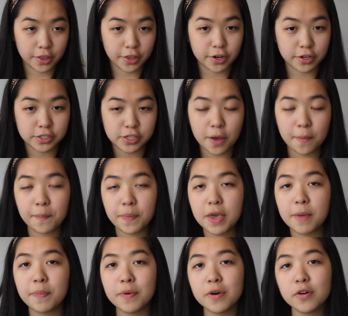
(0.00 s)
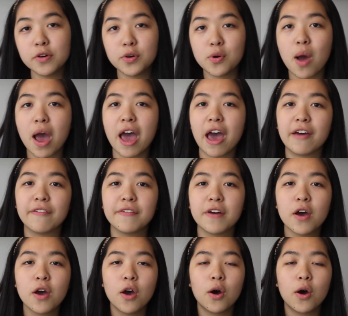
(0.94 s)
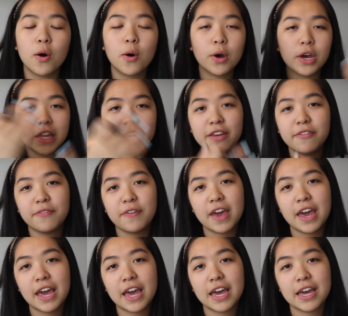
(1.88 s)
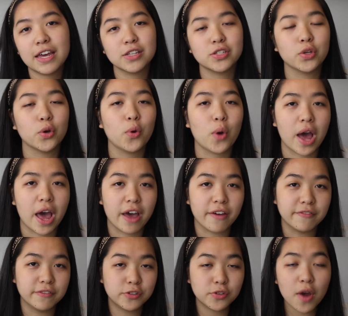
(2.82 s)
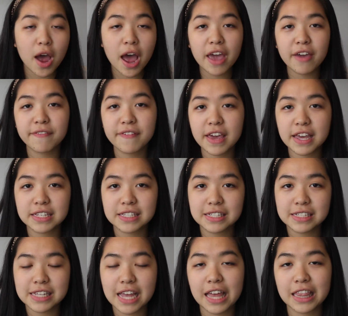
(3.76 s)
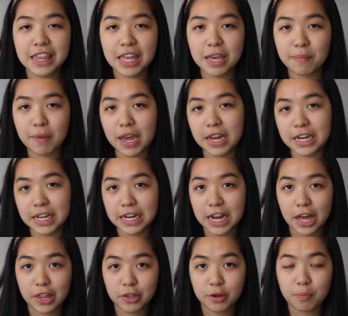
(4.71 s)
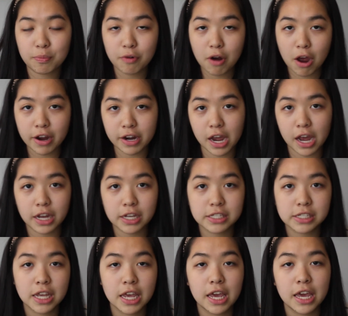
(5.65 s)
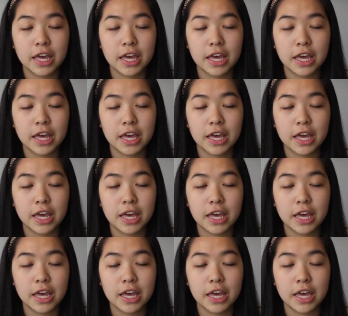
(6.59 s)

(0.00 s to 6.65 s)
There are some people who have oily face, who have dry faces, and they might need other products.